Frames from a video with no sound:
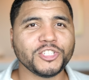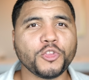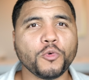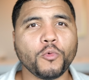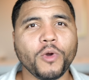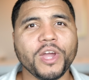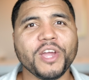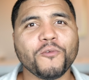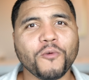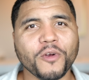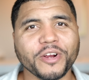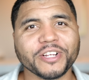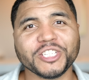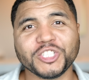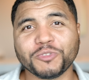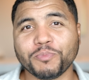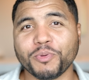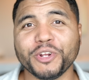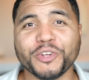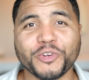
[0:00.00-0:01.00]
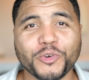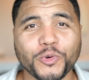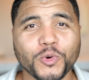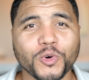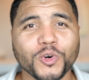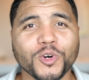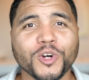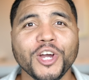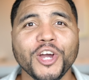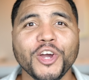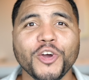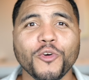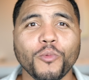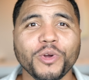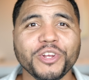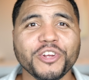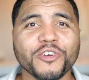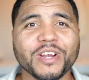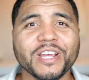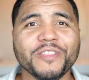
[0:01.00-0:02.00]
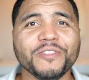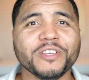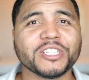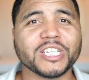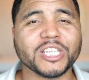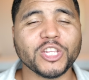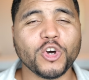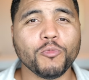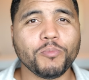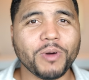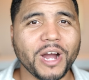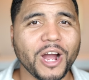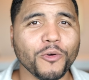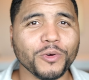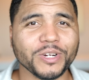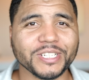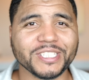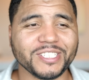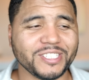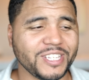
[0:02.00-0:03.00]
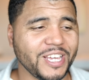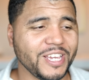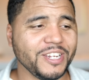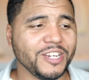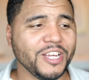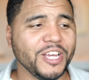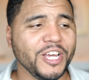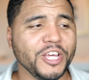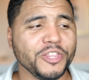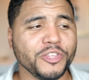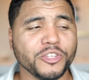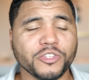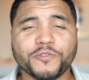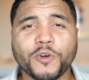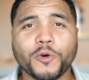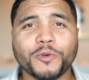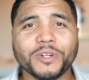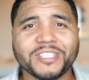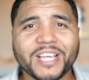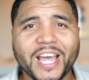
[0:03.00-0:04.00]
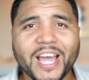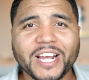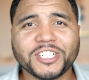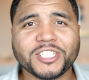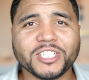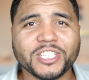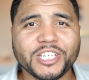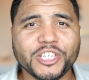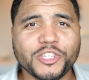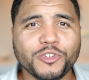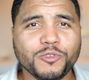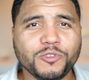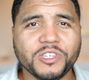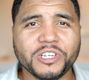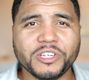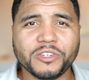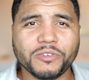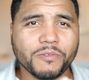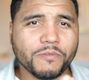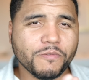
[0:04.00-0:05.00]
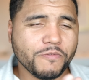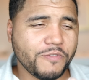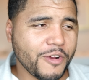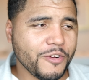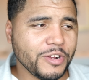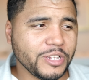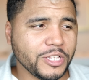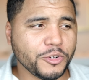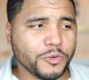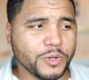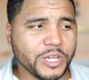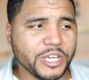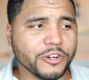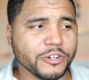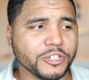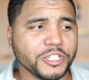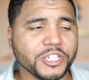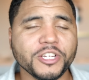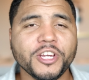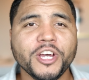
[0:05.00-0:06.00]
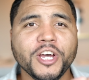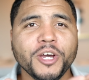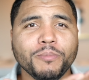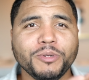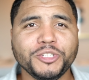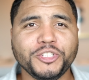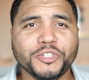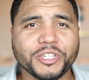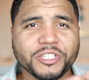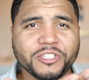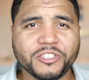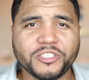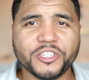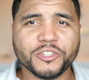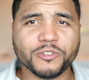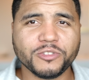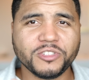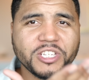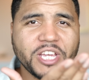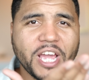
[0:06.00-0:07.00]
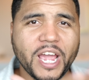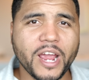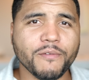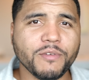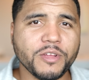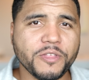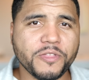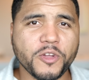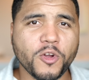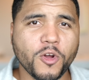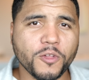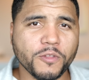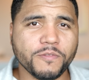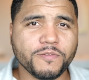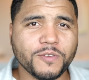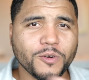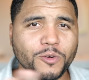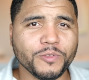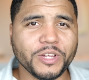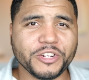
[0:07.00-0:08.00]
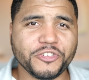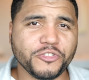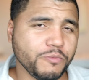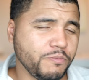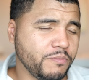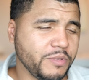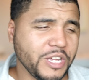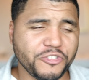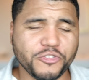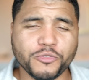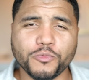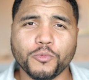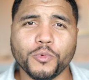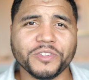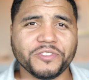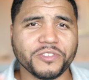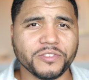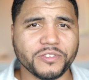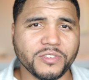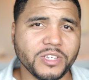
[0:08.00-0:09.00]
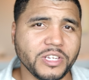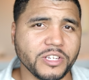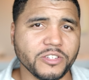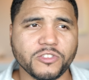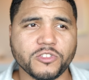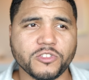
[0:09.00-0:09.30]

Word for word: The way it works is pretty cool. When you're in this low powered state, this phone is actually using very little energy, but you can still see everything on the phone that you, that you want to see.